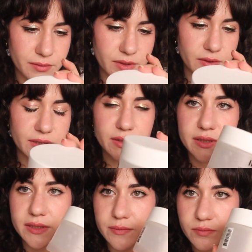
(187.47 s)
So this
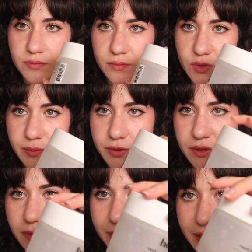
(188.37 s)
was supposed
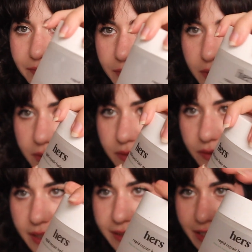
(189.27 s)
to be made for
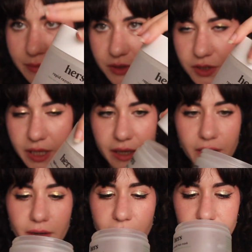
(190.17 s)
dry, damaged
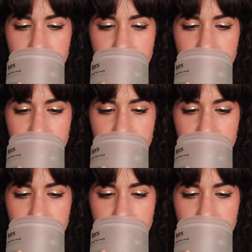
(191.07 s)
hair,